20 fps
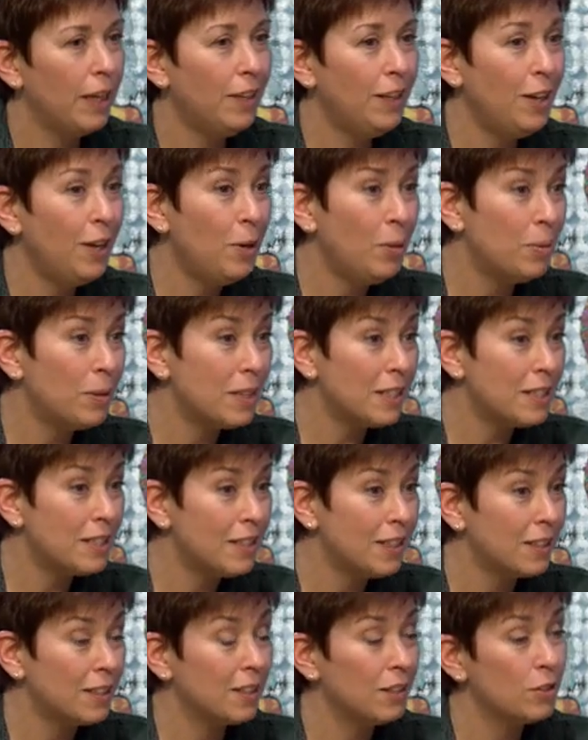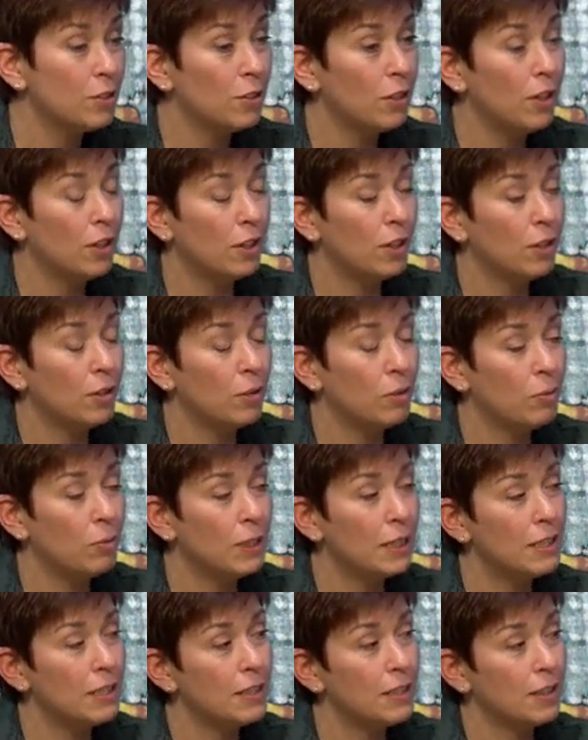know when the signals are
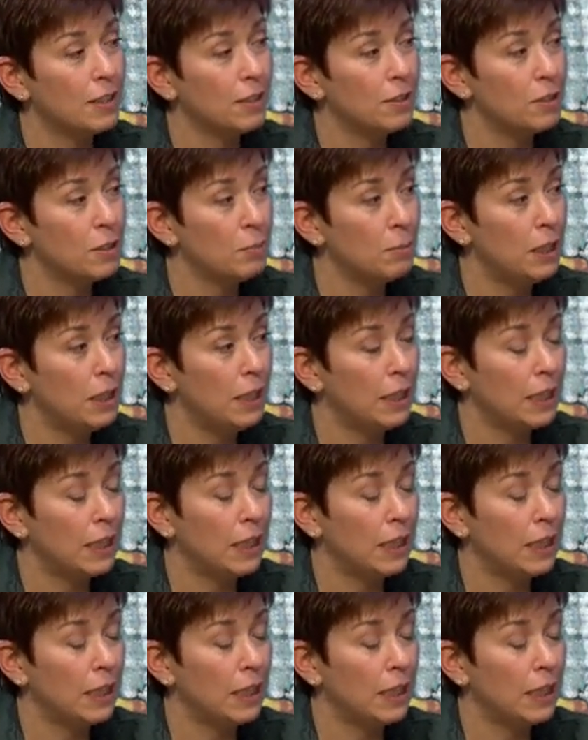what the signals mean.